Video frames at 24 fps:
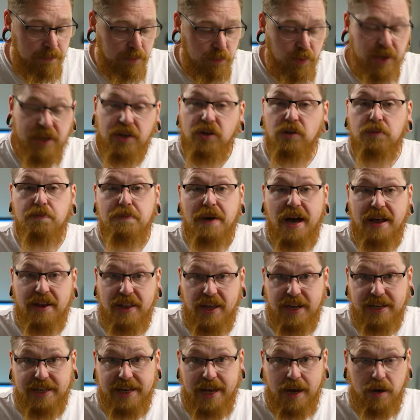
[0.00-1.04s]
We could matte
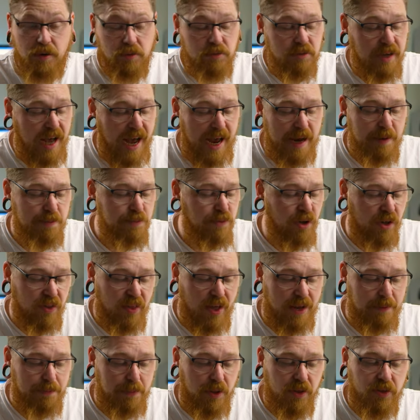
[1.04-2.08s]
that down. I'm not
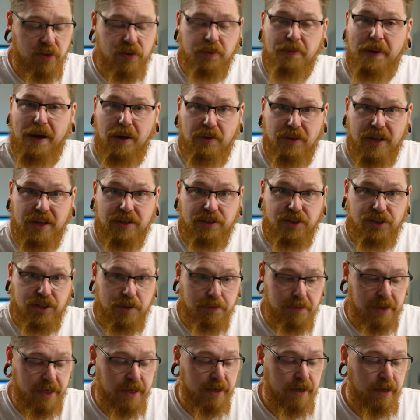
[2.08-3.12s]
that bothered about that
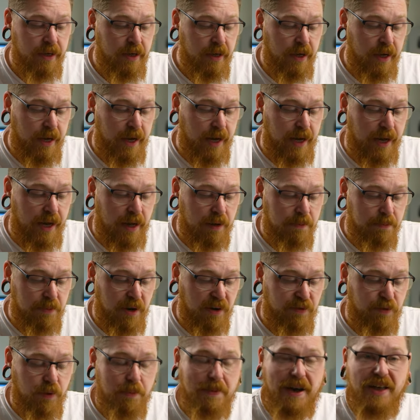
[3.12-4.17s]
shimmer, but
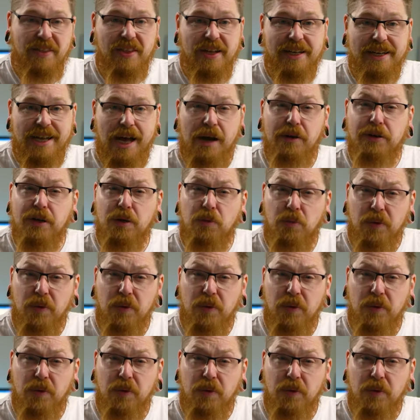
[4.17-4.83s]
if we matte that down, it